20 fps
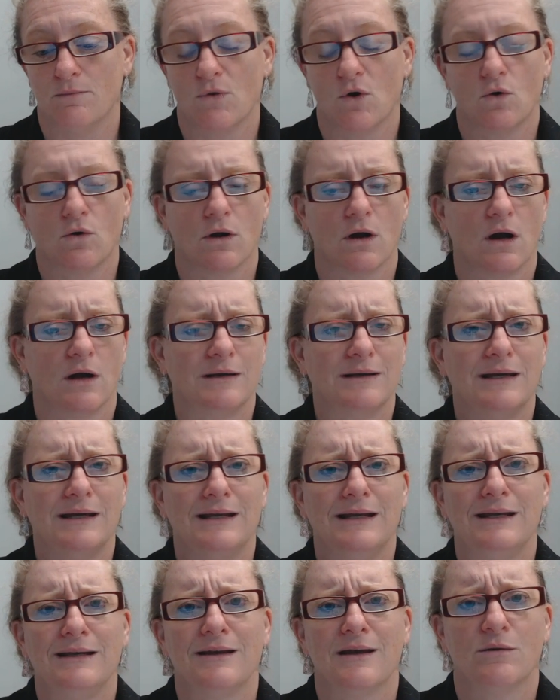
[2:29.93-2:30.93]
or on
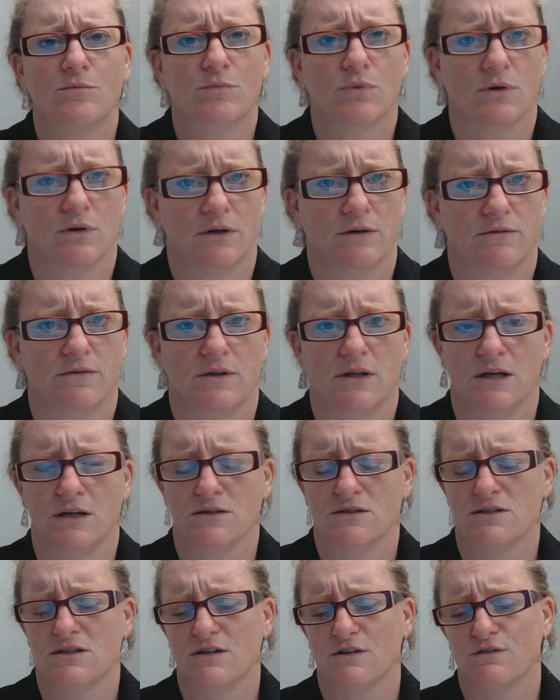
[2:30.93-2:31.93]
any number of
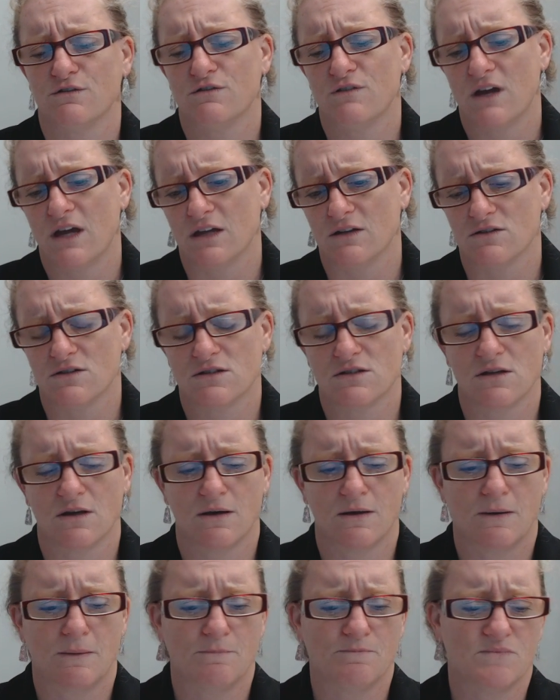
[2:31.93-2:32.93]
things, defense,
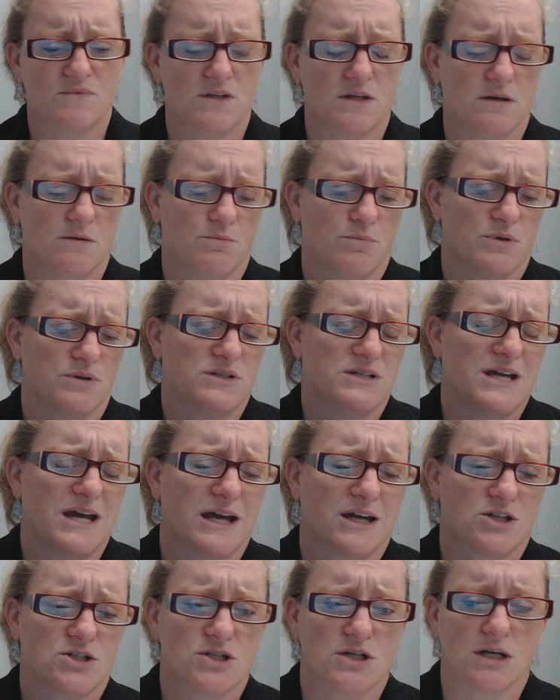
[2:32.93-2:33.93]

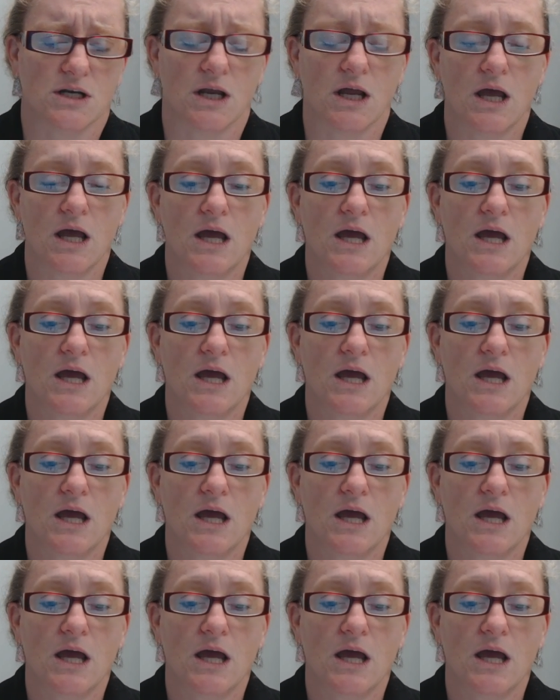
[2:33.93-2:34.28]
protection.